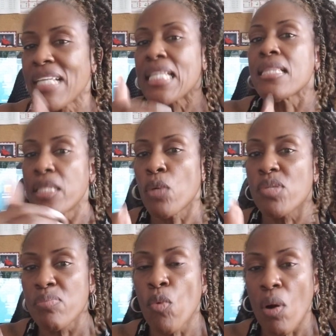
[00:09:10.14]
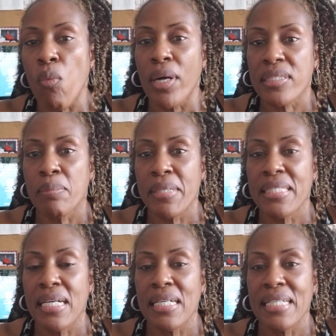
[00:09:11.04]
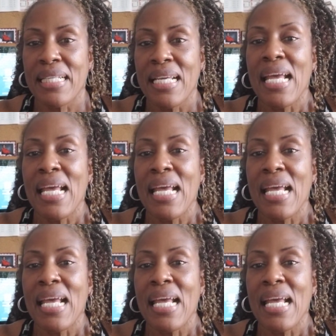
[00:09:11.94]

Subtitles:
There was more work to be done.